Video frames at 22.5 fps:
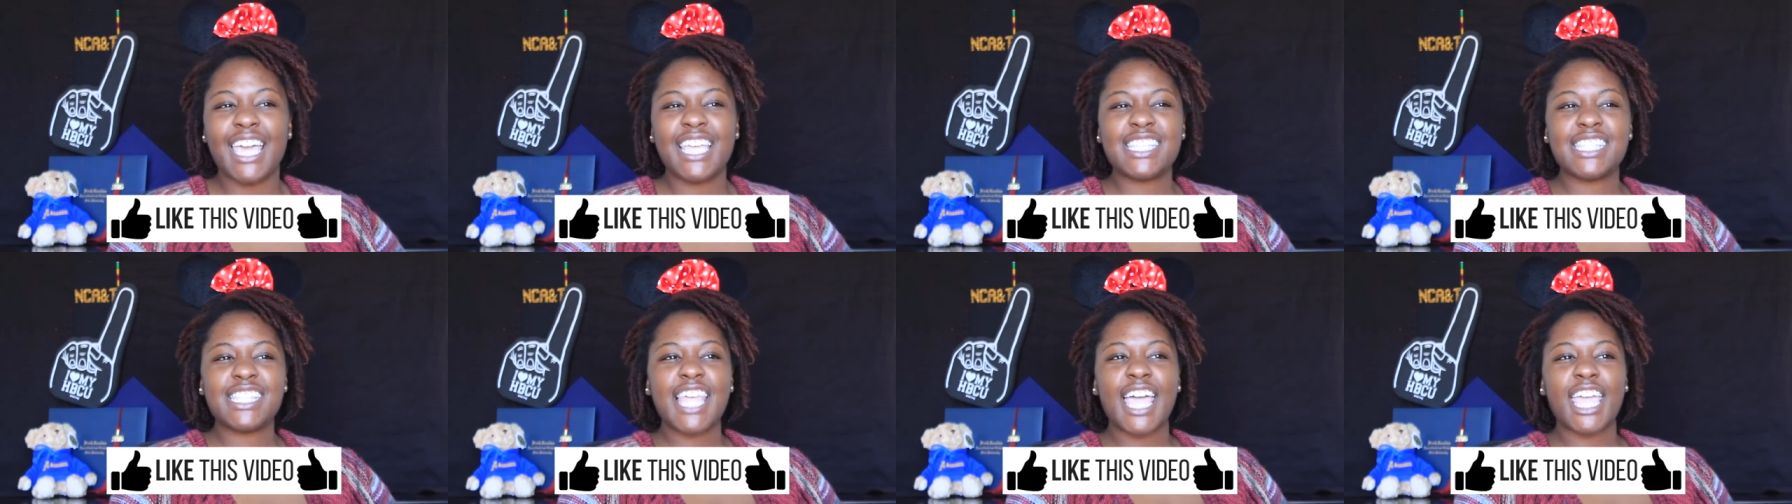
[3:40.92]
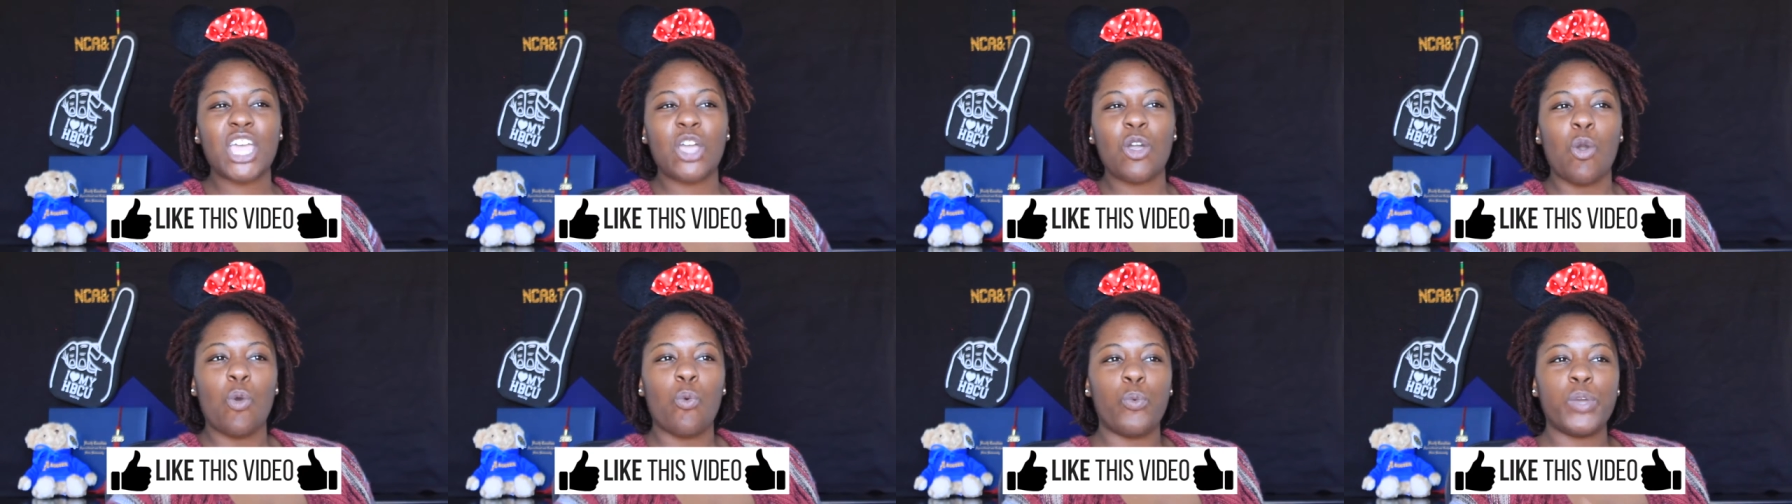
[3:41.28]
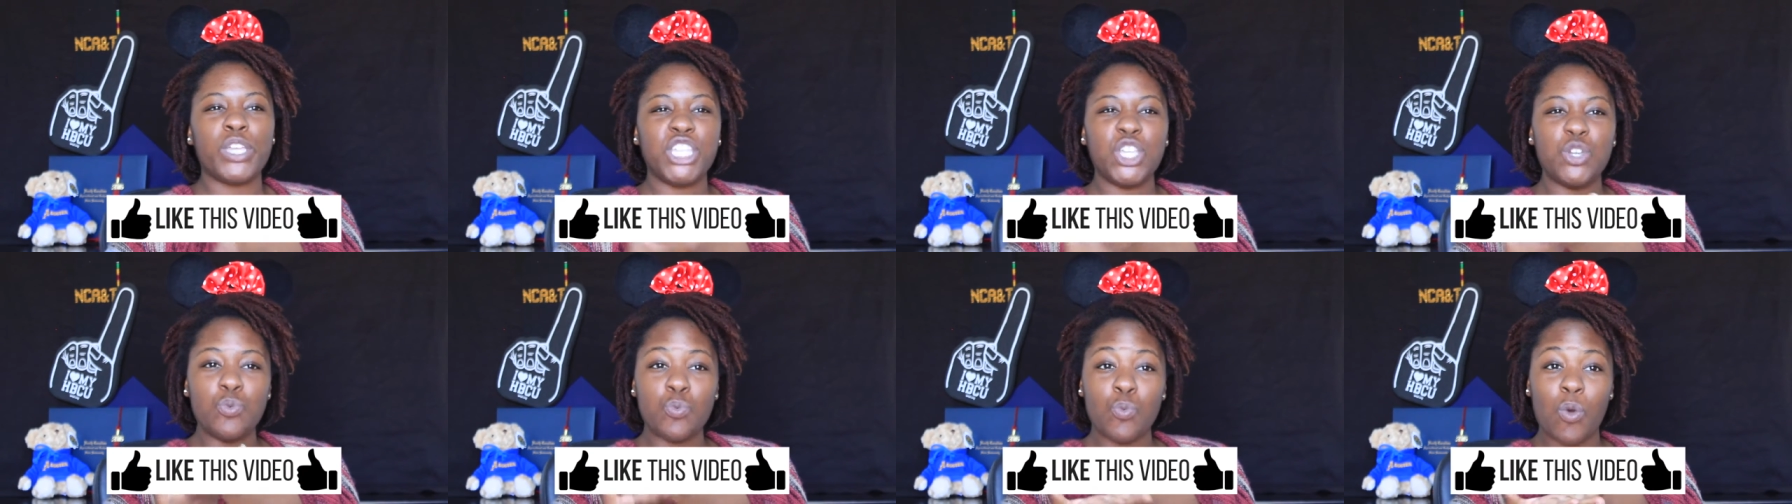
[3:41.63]
It's like
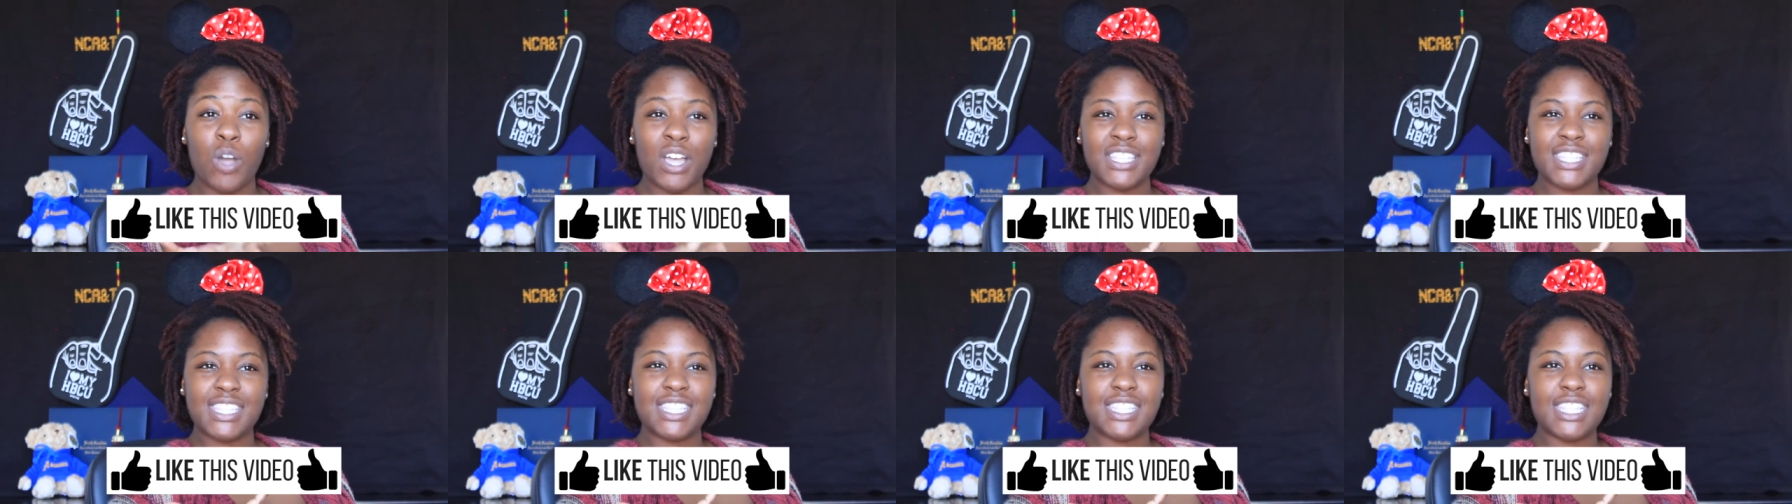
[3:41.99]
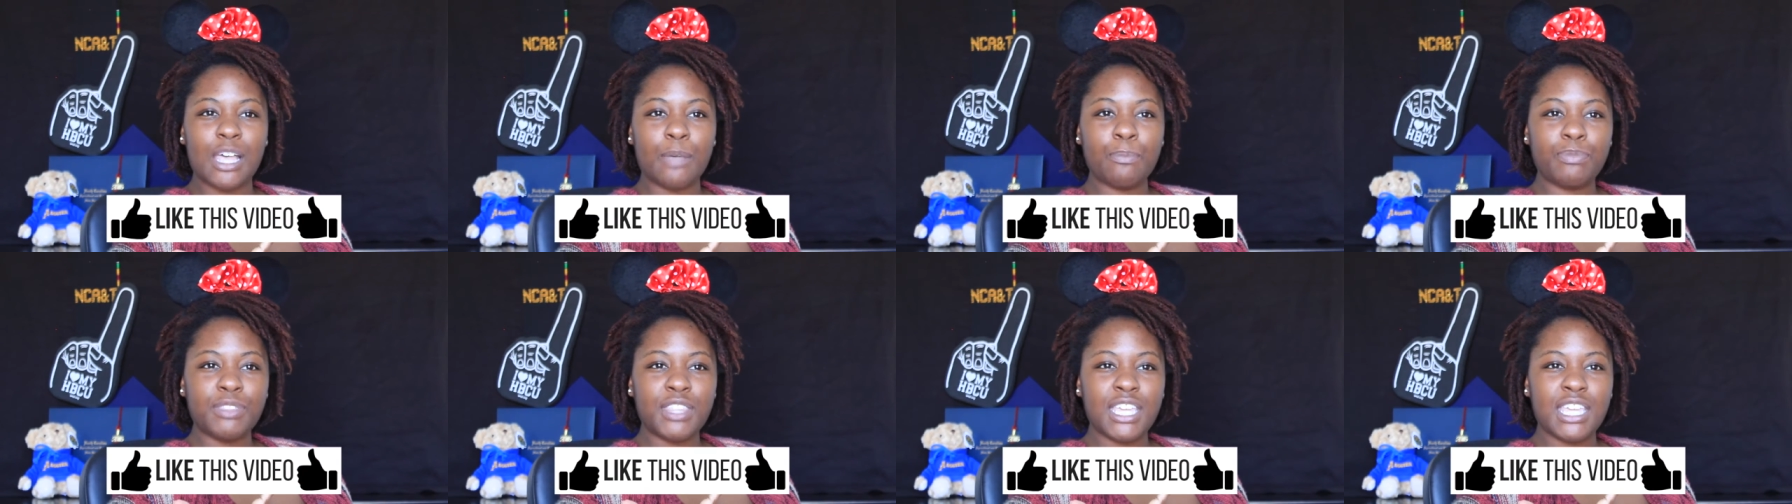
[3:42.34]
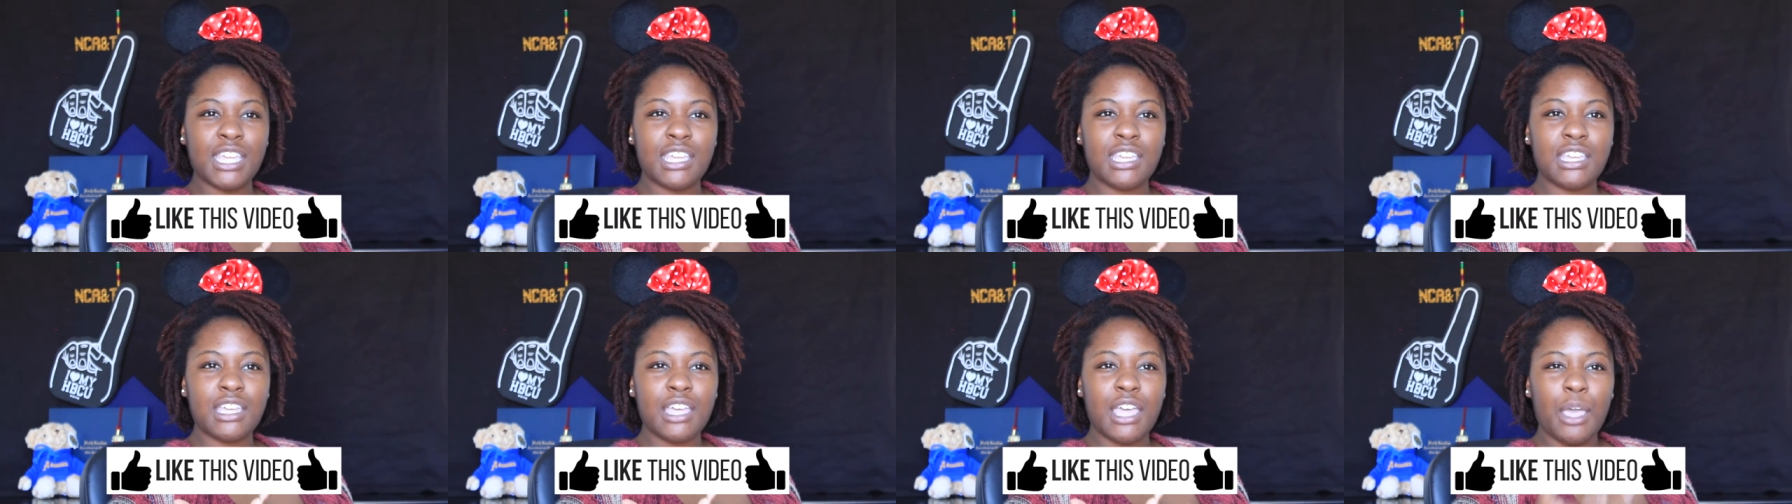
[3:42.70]
when you want
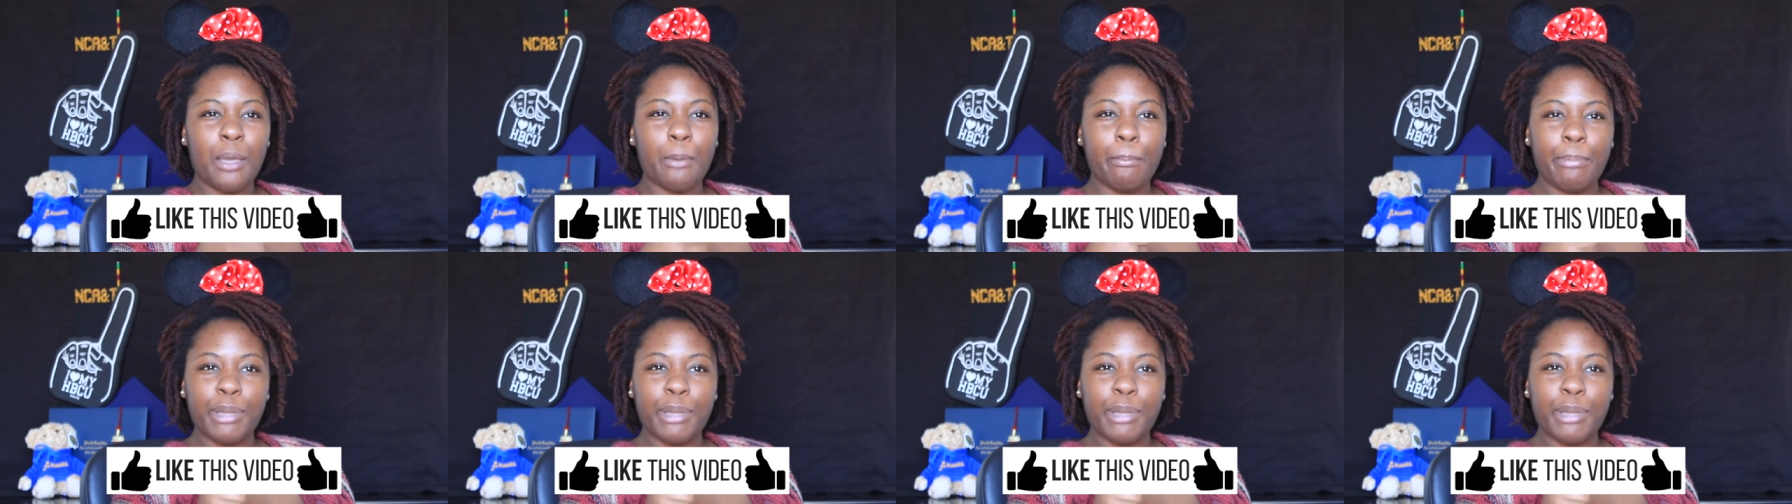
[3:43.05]
something,